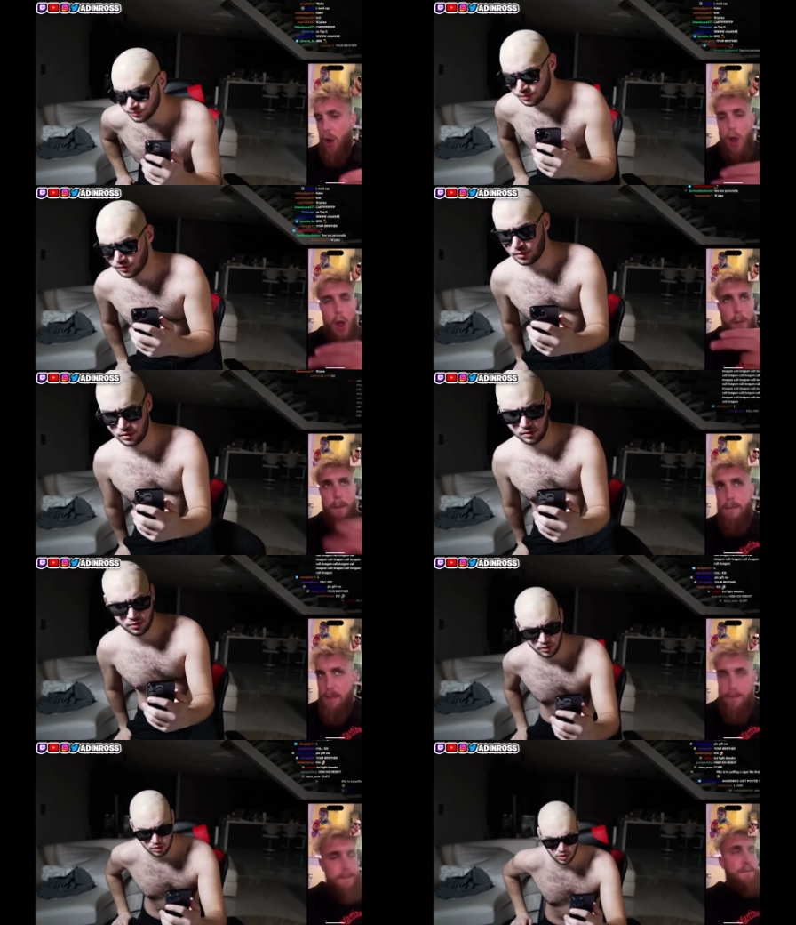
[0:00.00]
Um,
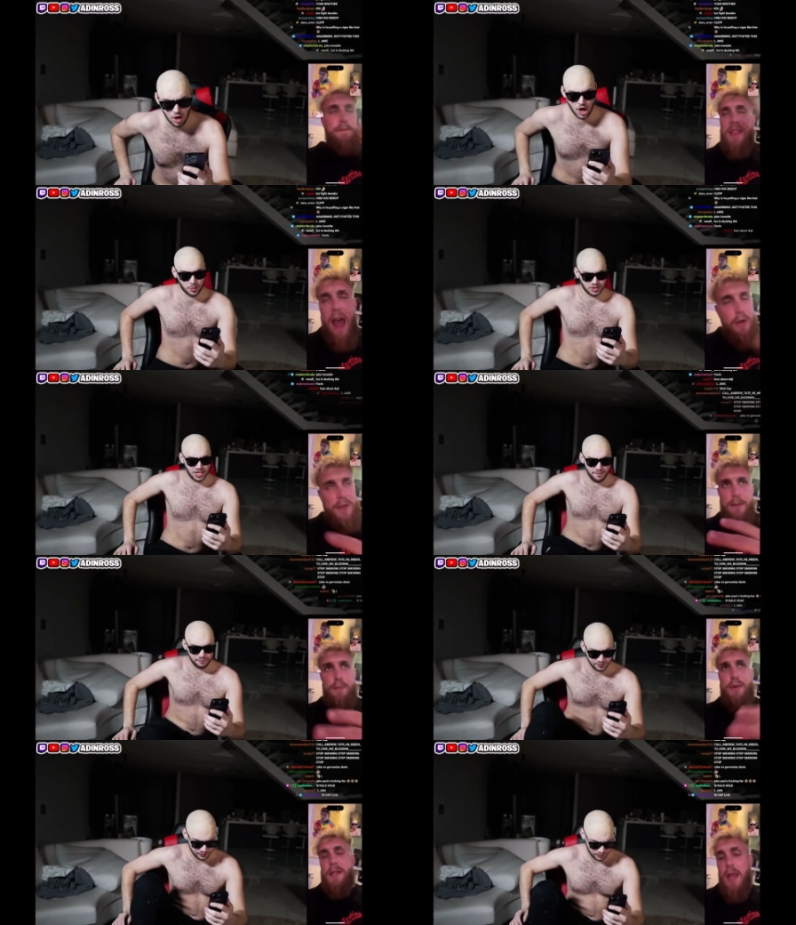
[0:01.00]
Hundred percent.
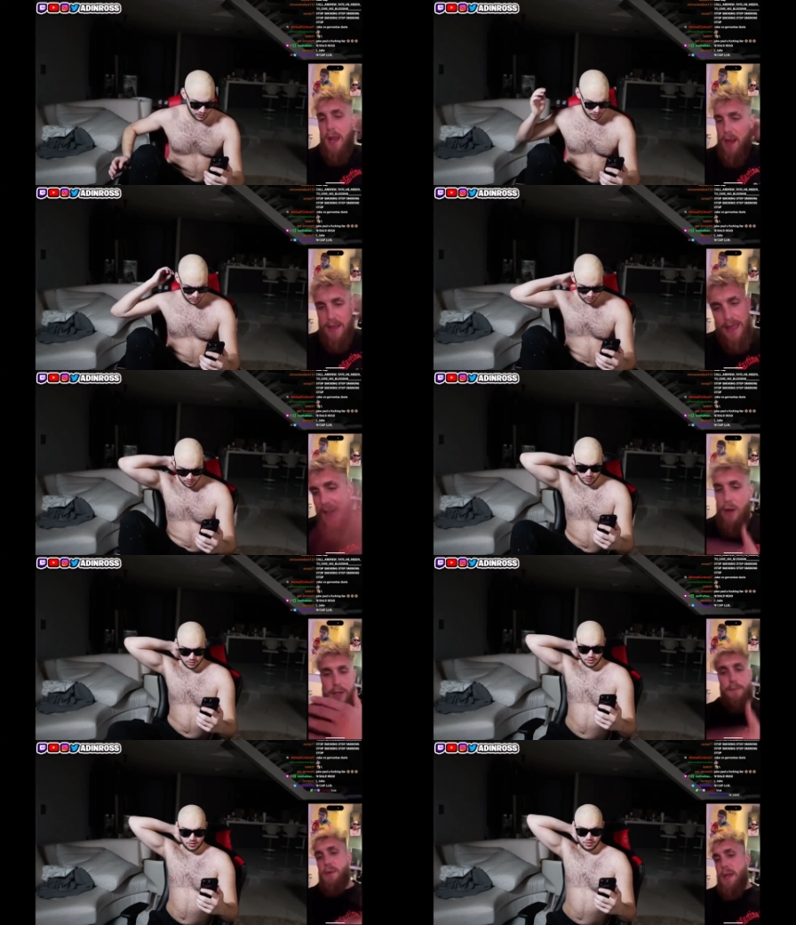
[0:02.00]
A thousand
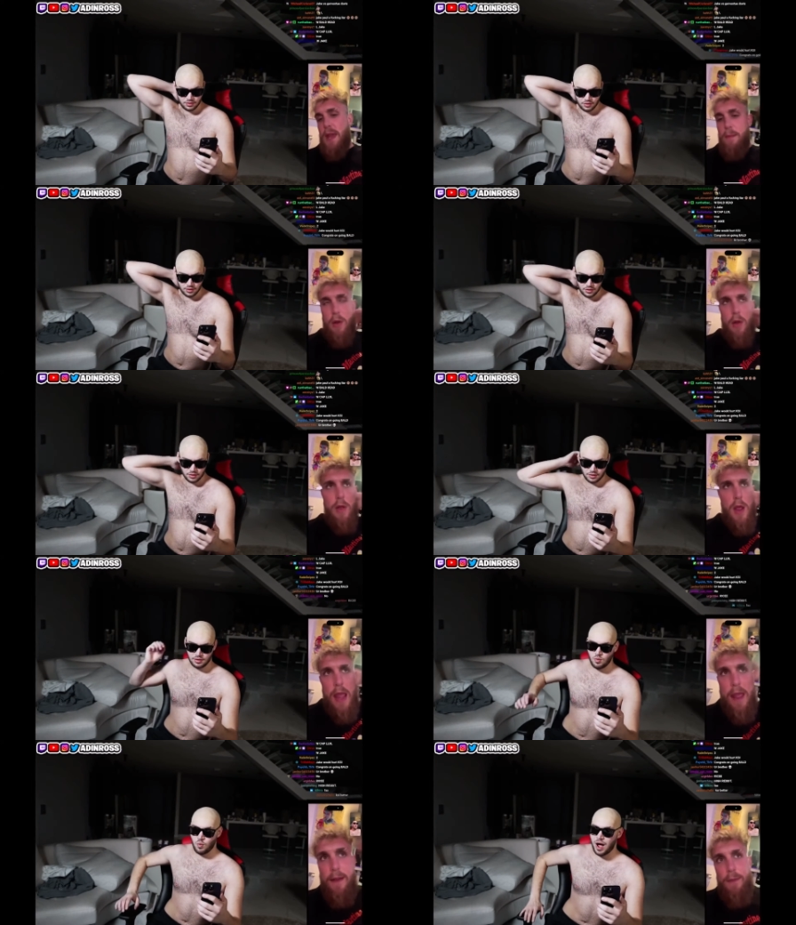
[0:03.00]
percent, bro.
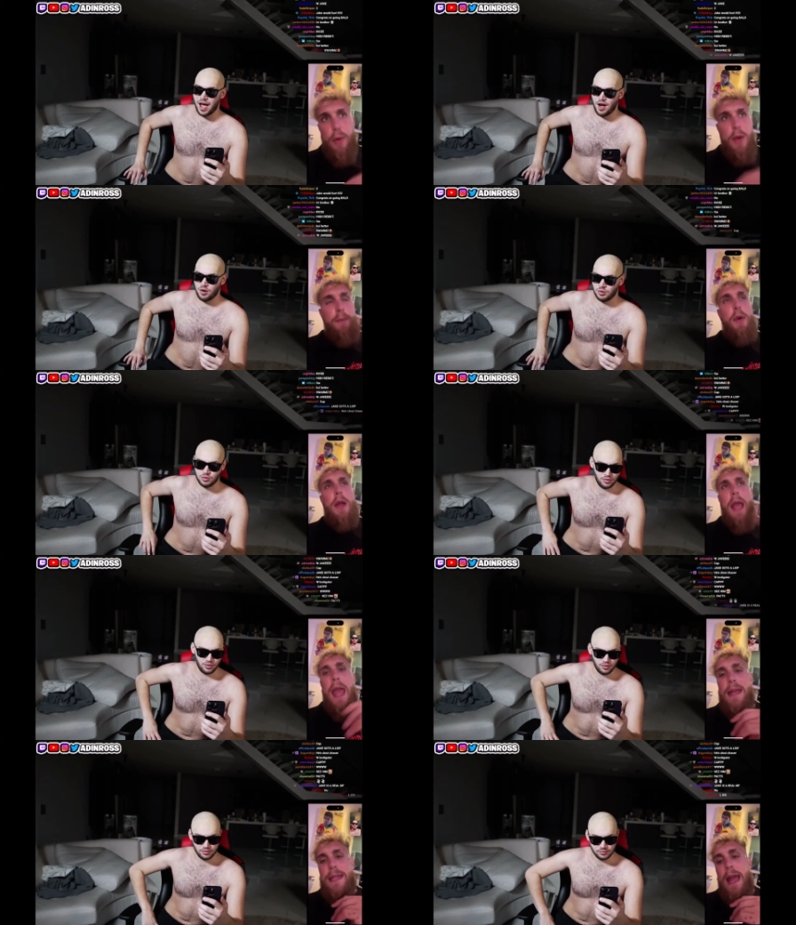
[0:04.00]
Wow. put, put
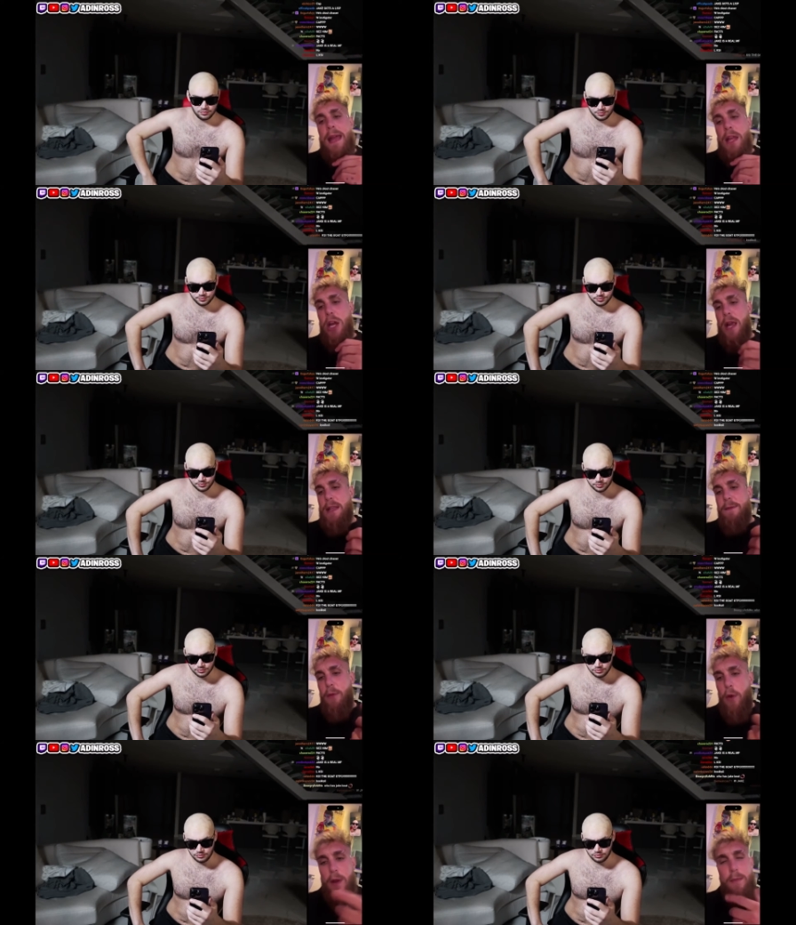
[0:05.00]
KSI in there against Floyd,